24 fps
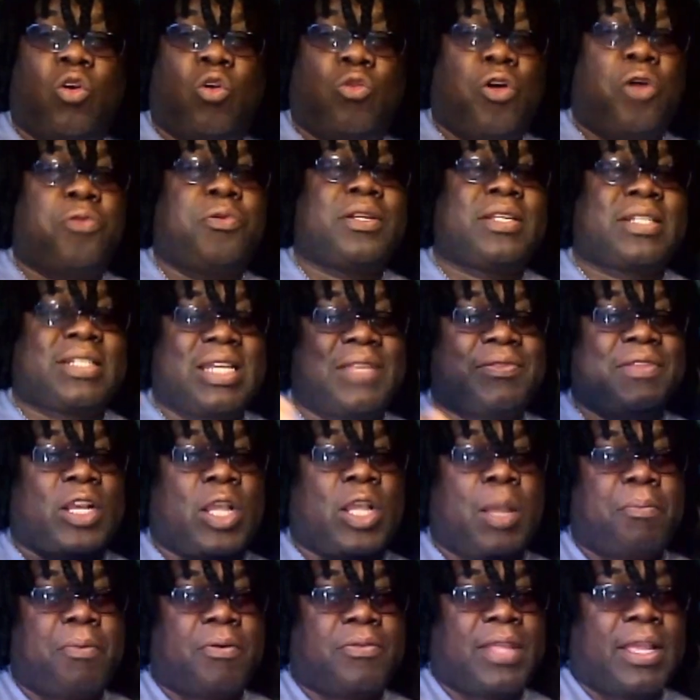although they said
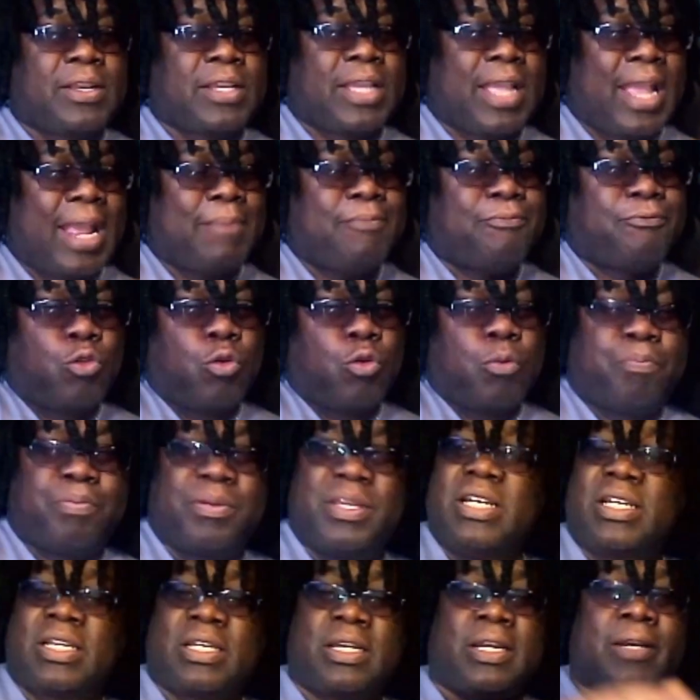they came through
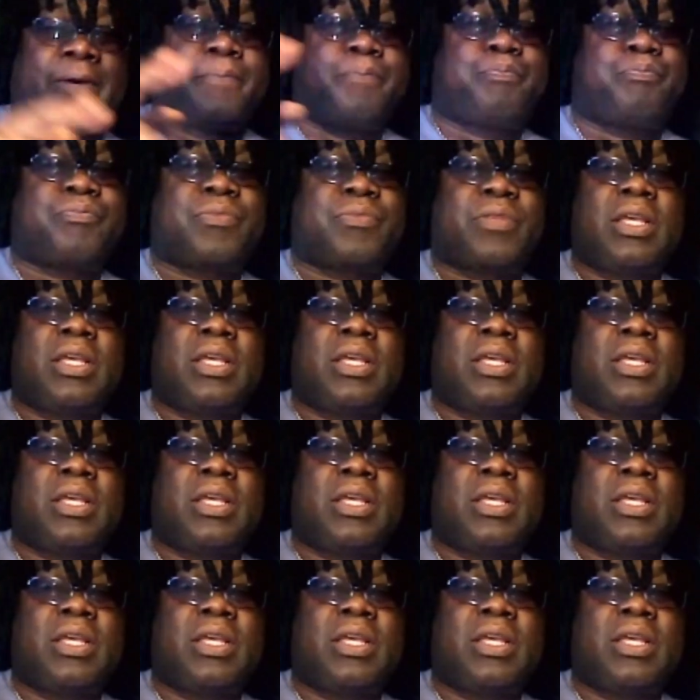Peter,